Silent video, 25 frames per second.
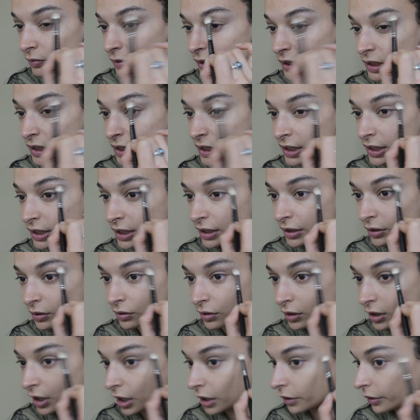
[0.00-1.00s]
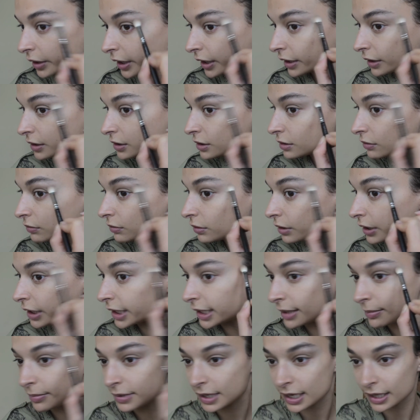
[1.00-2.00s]
Just still going to
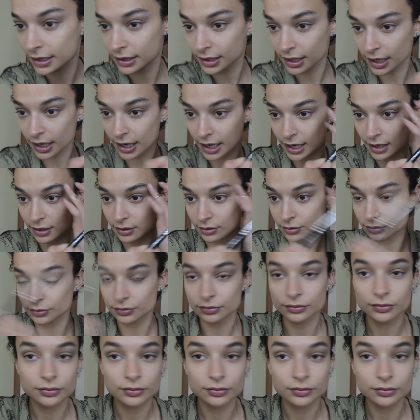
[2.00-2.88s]
really blend that out.